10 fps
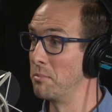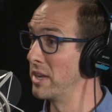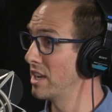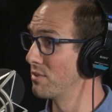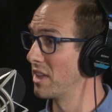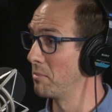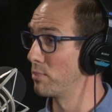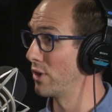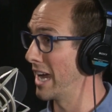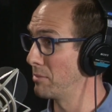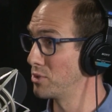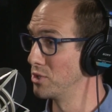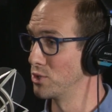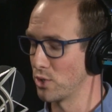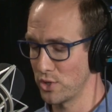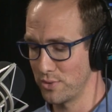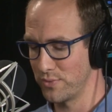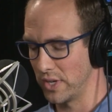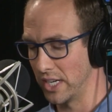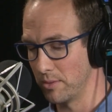and many of them perhaps
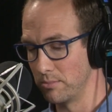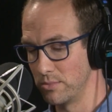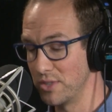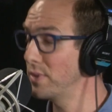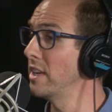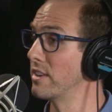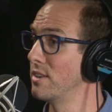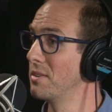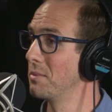deserve defeat,